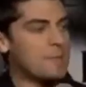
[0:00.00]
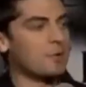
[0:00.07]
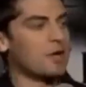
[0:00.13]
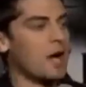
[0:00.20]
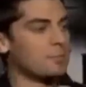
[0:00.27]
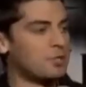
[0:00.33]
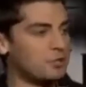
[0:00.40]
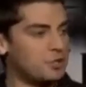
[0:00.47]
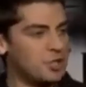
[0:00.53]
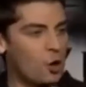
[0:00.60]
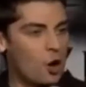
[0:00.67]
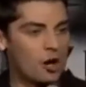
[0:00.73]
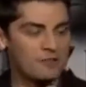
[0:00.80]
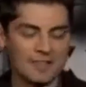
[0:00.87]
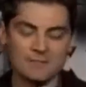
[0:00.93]
people come to New
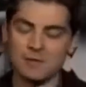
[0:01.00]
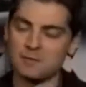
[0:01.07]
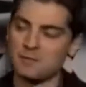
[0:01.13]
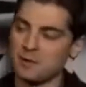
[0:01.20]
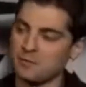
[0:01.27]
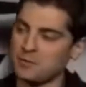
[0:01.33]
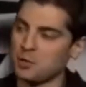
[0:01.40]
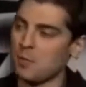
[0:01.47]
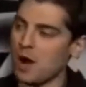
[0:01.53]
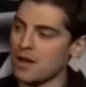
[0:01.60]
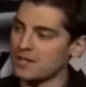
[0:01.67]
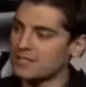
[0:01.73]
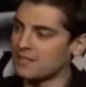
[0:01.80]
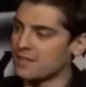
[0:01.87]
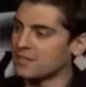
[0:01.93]
York, they live here for a few
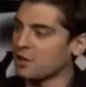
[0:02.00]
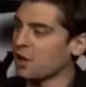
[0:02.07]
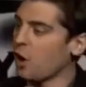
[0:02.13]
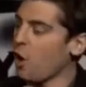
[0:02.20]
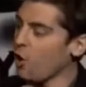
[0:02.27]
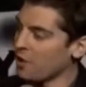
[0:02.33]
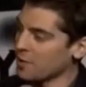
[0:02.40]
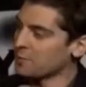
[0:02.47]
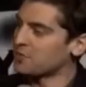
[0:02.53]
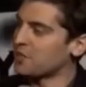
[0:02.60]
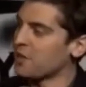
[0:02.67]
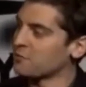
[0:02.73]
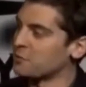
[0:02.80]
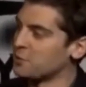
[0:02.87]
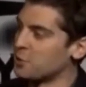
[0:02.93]
months, and they start calling
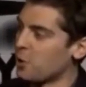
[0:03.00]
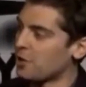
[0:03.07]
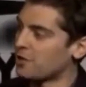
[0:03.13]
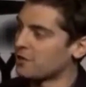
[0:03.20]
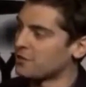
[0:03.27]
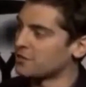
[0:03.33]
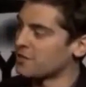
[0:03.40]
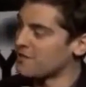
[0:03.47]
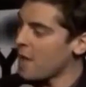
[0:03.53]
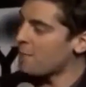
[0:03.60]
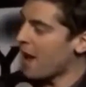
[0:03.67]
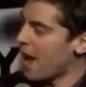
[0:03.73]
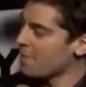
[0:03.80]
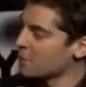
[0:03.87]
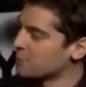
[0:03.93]
themselves New Yorkers. And that
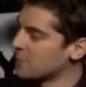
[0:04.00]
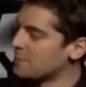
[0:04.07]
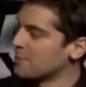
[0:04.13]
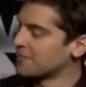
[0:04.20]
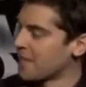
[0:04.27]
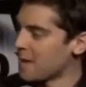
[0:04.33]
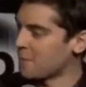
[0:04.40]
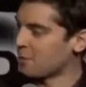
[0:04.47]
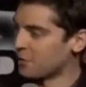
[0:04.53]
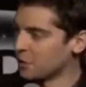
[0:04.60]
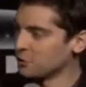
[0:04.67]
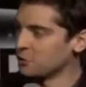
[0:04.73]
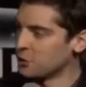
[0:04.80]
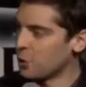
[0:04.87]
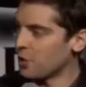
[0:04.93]
bothers me because I'm a
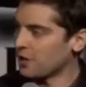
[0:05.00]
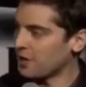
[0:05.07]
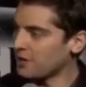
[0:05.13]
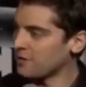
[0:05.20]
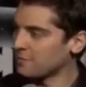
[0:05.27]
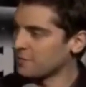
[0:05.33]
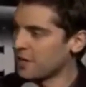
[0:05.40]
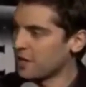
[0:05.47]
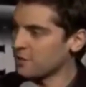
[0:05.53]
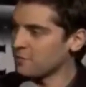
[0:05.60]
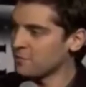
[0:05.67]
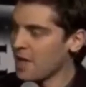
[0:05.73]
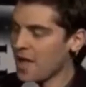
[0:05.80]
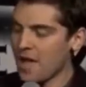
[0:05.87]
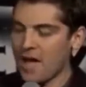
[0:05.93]
real New Yorker, you know?
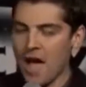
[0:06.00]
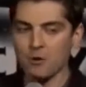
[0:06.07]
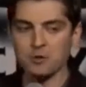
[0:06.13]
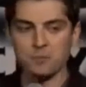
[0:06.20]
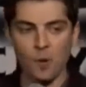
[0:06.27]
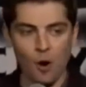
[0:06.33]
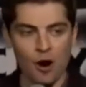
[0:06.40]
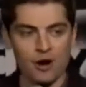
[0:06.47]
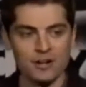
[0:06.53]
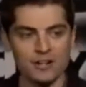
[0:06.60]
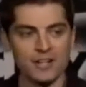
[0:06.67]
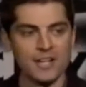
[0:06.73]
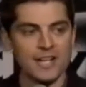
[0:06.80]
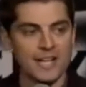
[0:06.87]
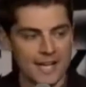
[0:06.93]
I was born
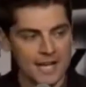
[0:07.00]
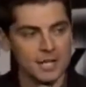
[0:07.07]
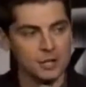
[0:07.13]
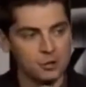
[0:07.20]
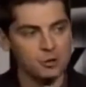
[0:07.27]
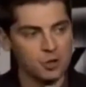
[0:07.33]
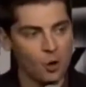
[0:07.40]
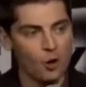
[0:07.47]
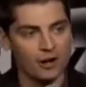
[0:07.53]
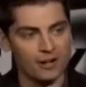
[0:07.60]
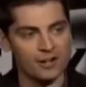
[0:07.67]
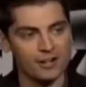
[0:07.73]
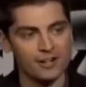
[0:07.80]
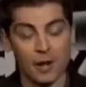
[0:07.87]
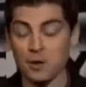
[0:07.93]
in New
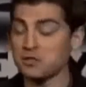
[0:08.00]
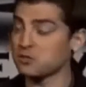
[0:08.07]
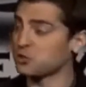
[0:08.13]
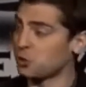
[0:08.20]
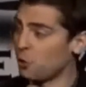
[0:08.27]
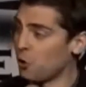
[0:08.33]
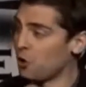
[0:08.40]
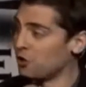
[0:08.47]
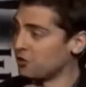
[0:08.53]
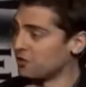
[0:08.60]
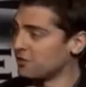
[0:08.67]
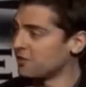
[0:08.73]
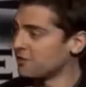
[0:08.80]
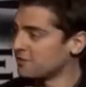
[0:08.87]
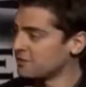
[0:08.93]
York. I went to school.
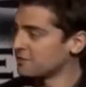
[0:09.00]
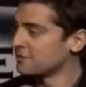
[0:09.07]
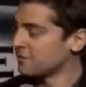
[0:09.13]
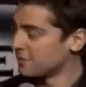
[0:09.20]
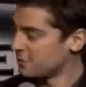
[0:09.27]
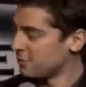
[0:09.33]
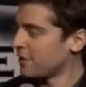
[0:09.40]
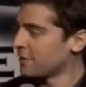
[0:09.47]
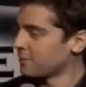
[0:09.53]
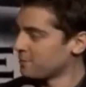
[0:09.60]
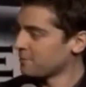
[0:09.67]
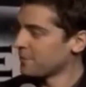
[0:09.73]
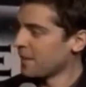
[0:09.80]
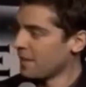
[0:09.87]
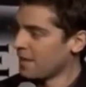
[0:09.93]
Sure.
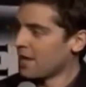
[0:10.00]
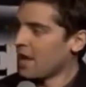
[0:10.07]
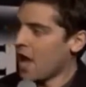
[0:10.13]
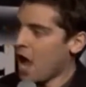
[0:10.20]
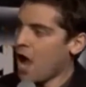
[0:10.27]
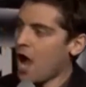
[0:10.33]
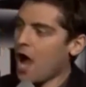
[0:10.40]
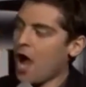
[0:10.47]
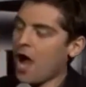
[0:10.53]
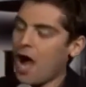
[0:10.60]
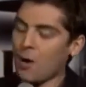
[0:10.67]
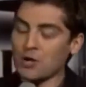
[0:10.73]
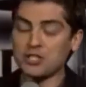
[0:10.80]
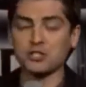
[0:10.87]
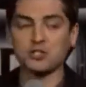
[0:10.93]

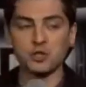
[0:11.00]
I went to